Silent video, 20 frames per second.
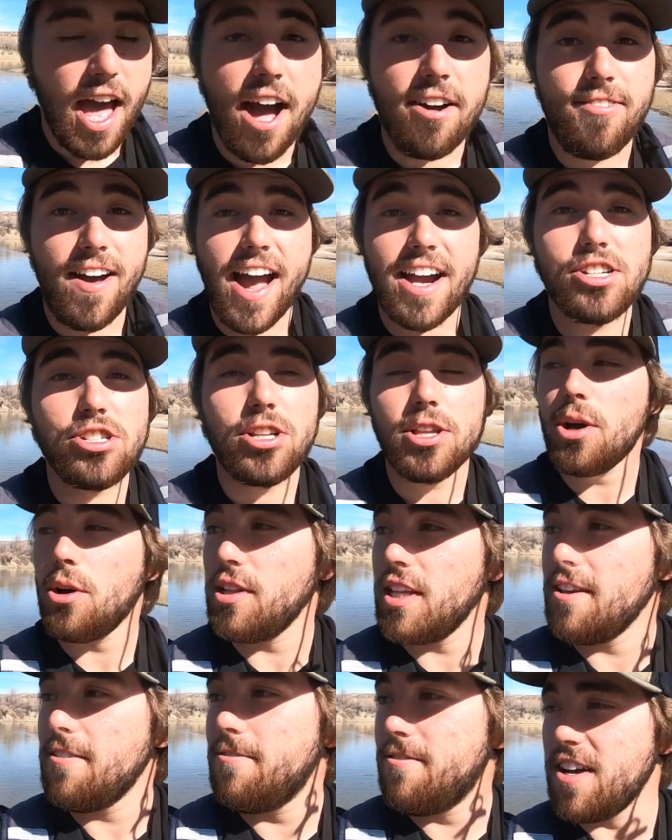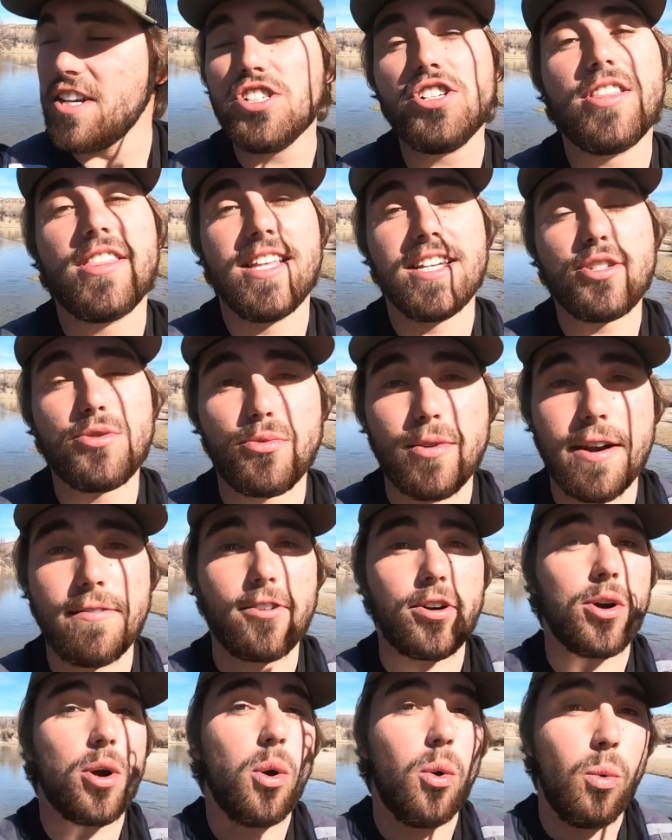I've actually only fished this
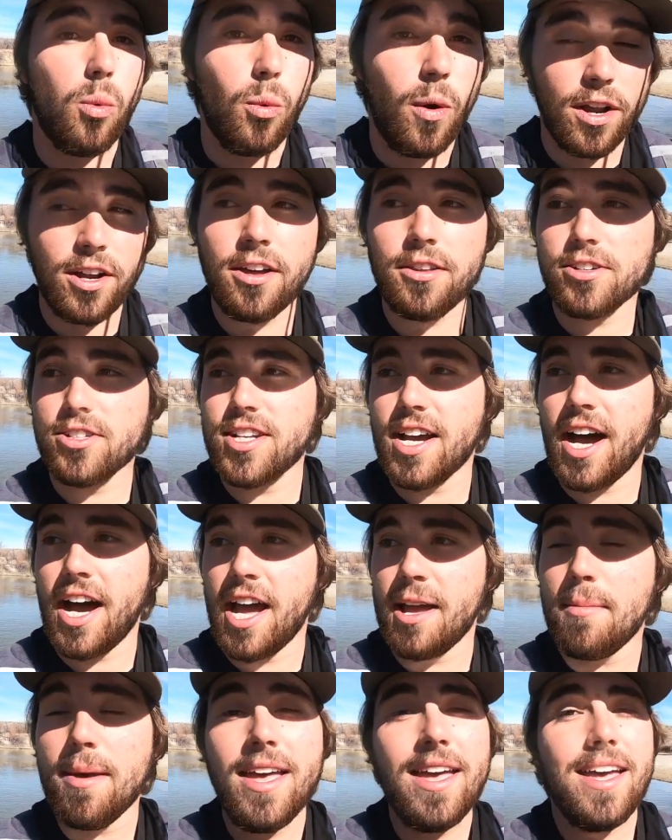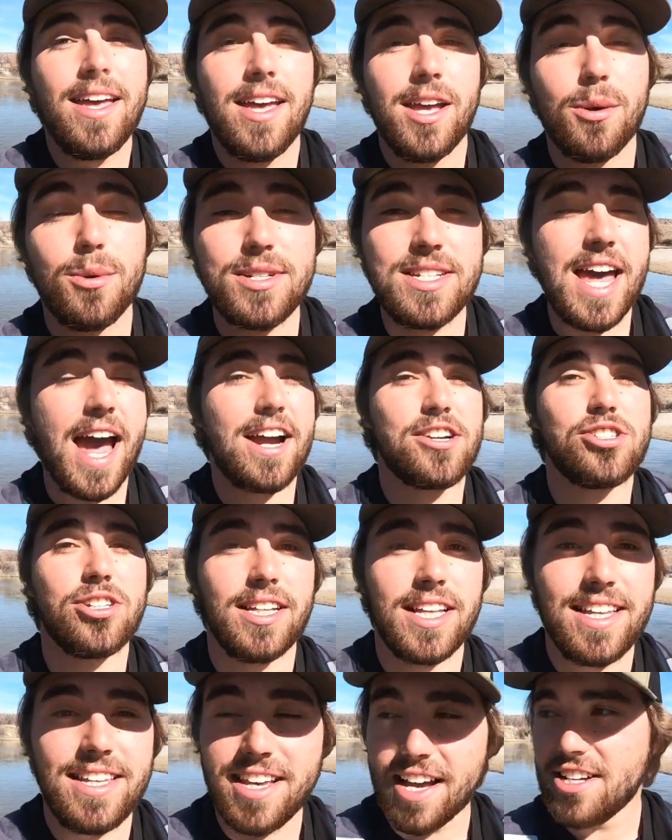river one other time. It was
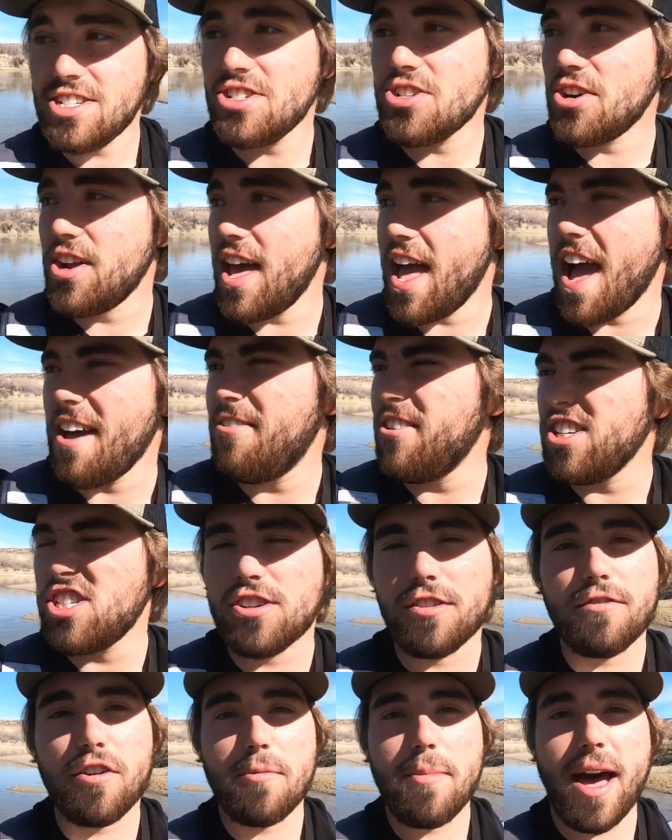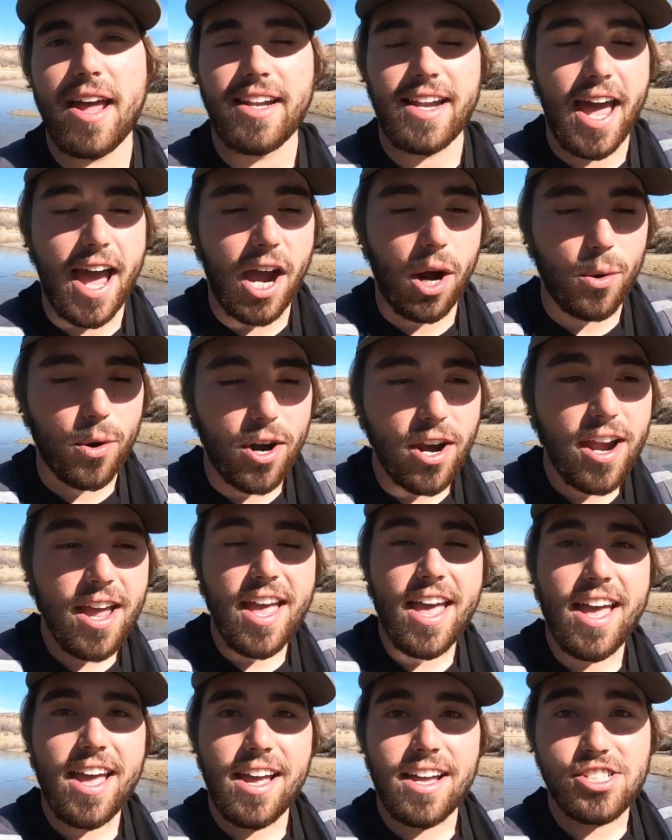actually yesterday. I fished it for about an hour,
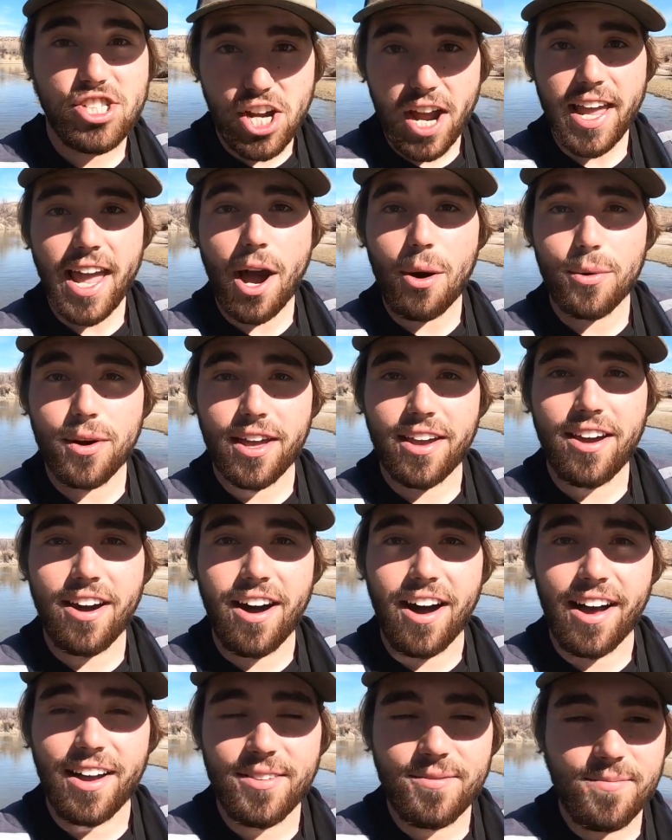and check out what I caught.